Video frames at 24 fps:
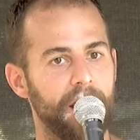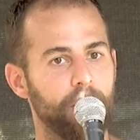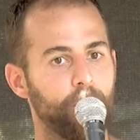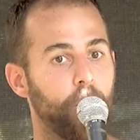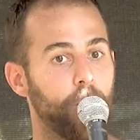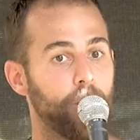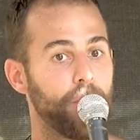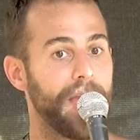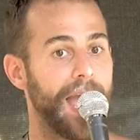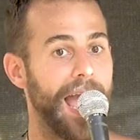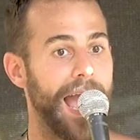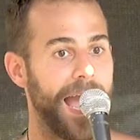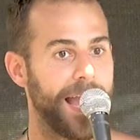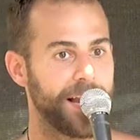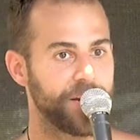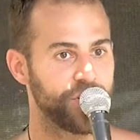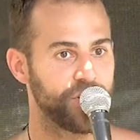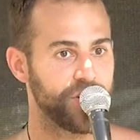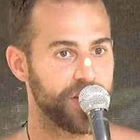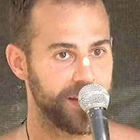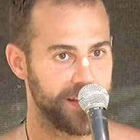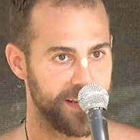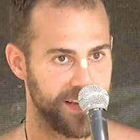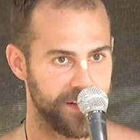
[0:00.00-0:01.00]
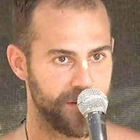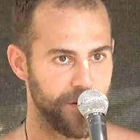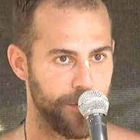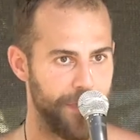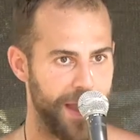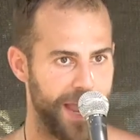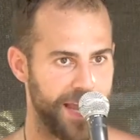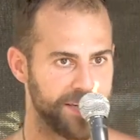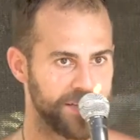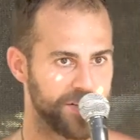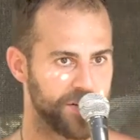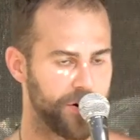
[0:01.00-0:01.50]
and what we actually need to
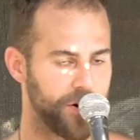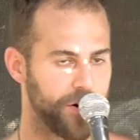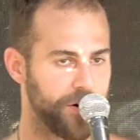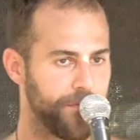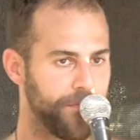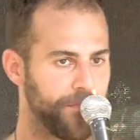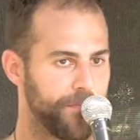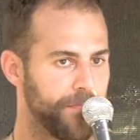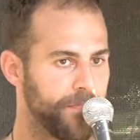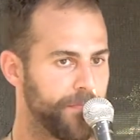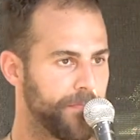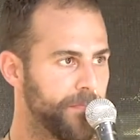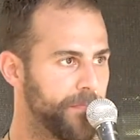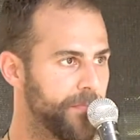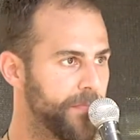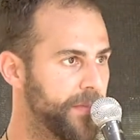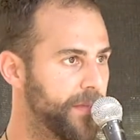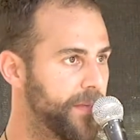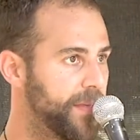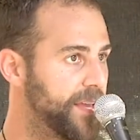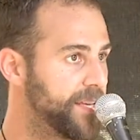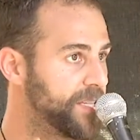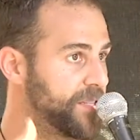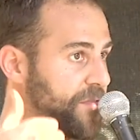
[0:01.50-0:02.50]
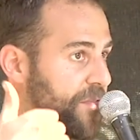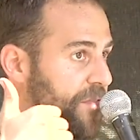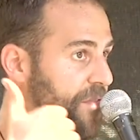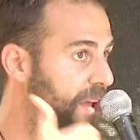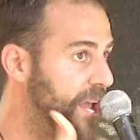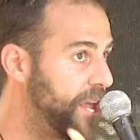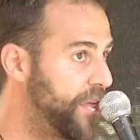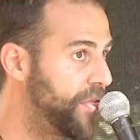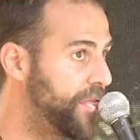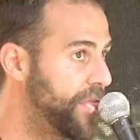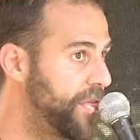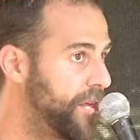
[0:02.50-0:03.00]
master is
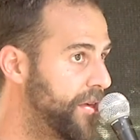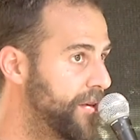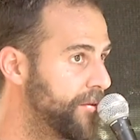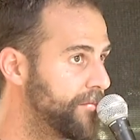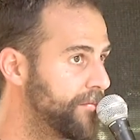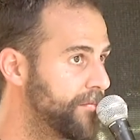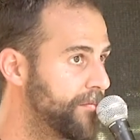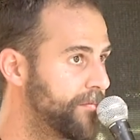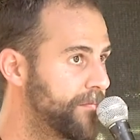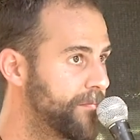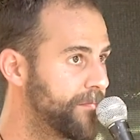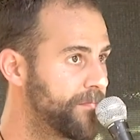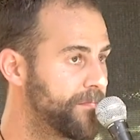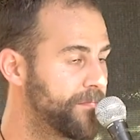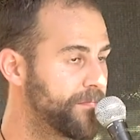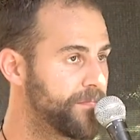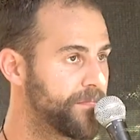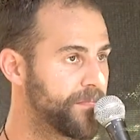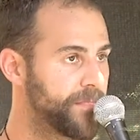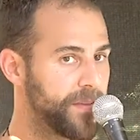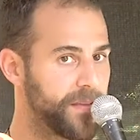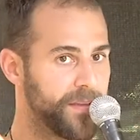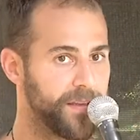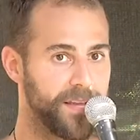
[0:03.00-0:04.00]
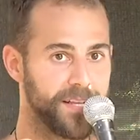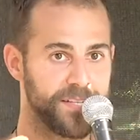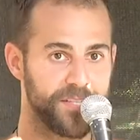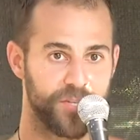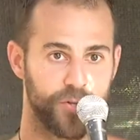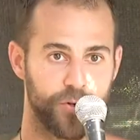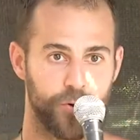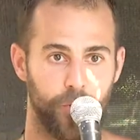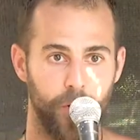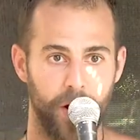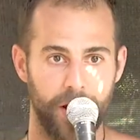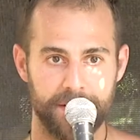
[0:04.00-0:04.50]
faith, it's
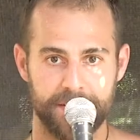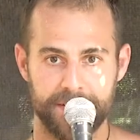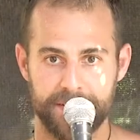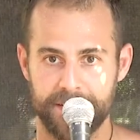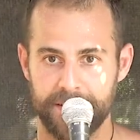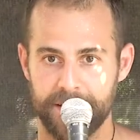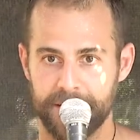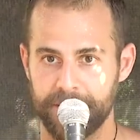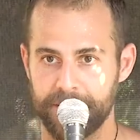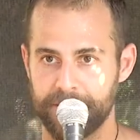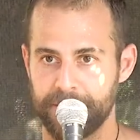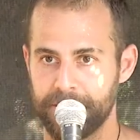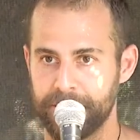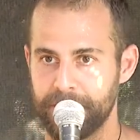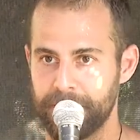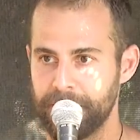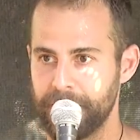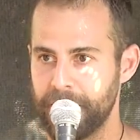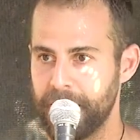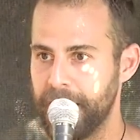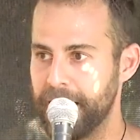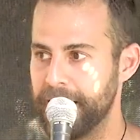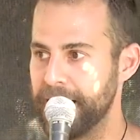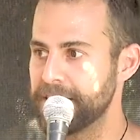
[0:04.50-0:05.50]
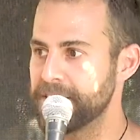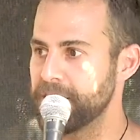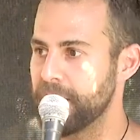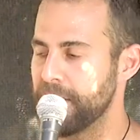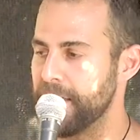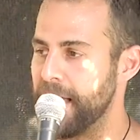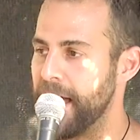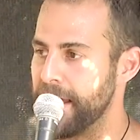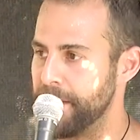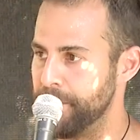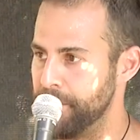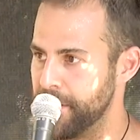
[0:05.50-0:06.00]
trust, and it's
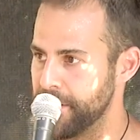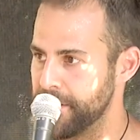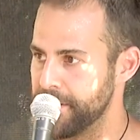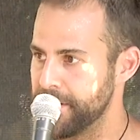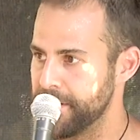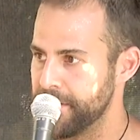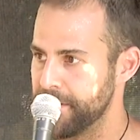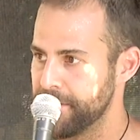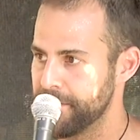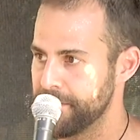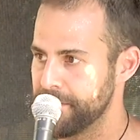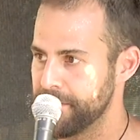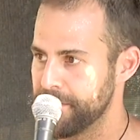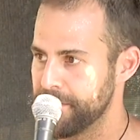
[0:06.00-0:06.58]
alignment?